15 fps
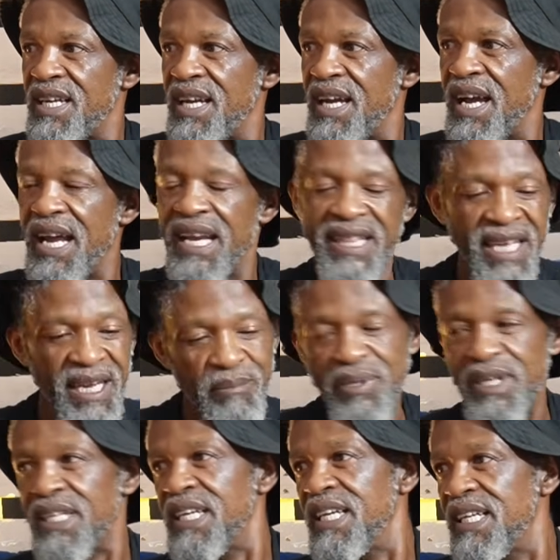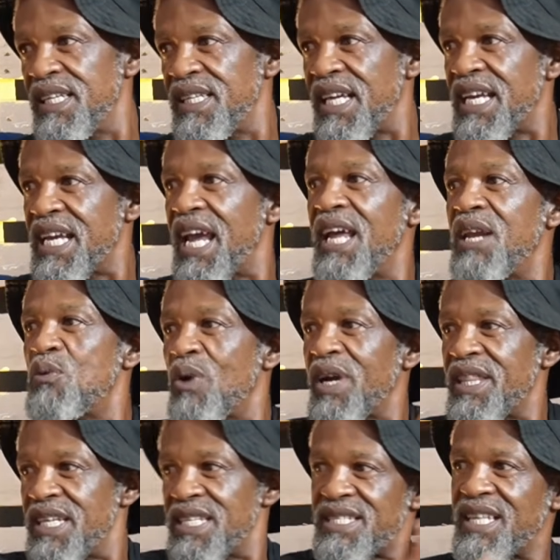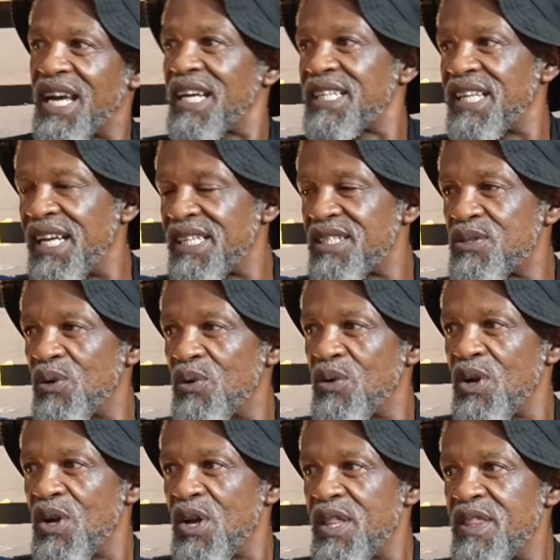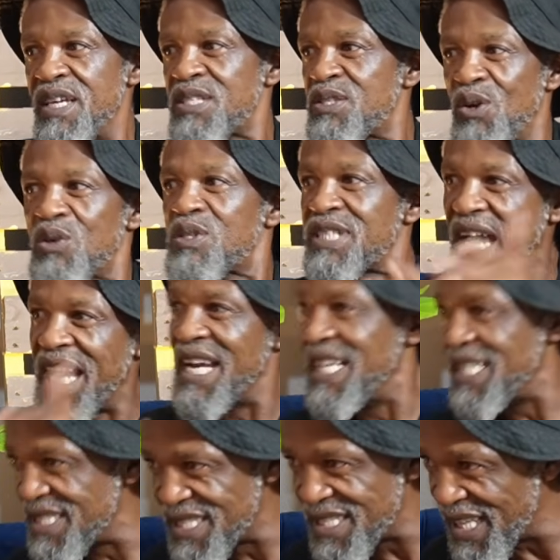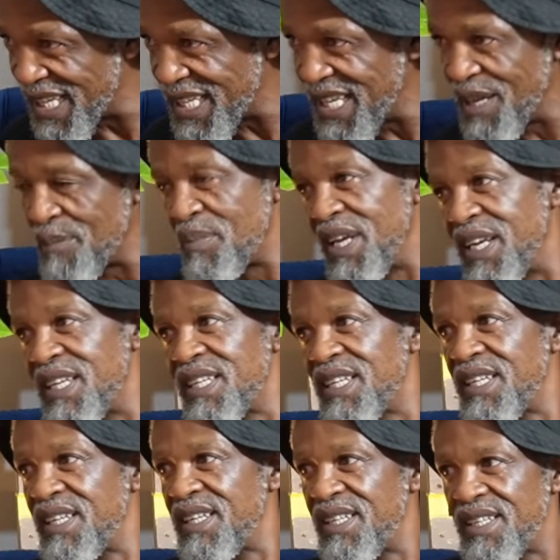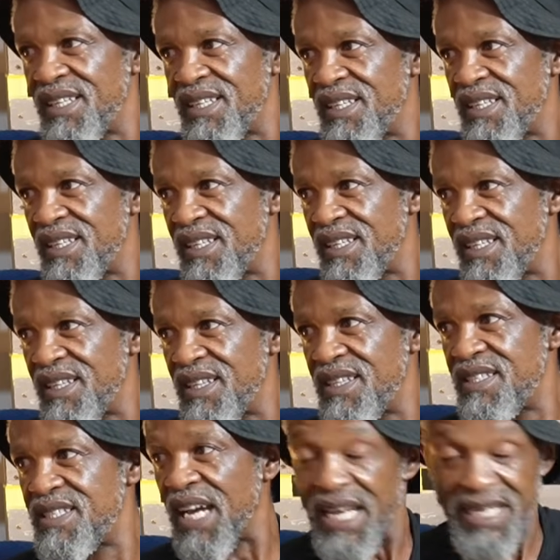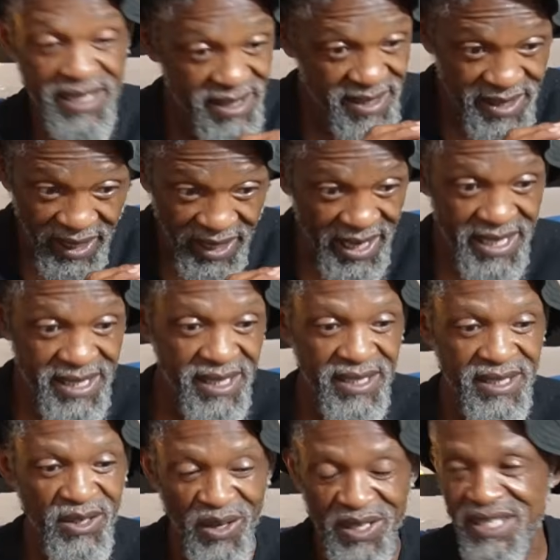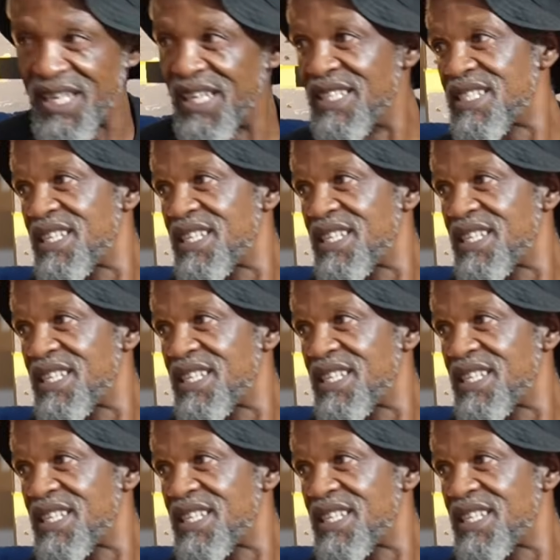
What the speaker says: And they end where they started. So there's no science that happened, just racist nonsense.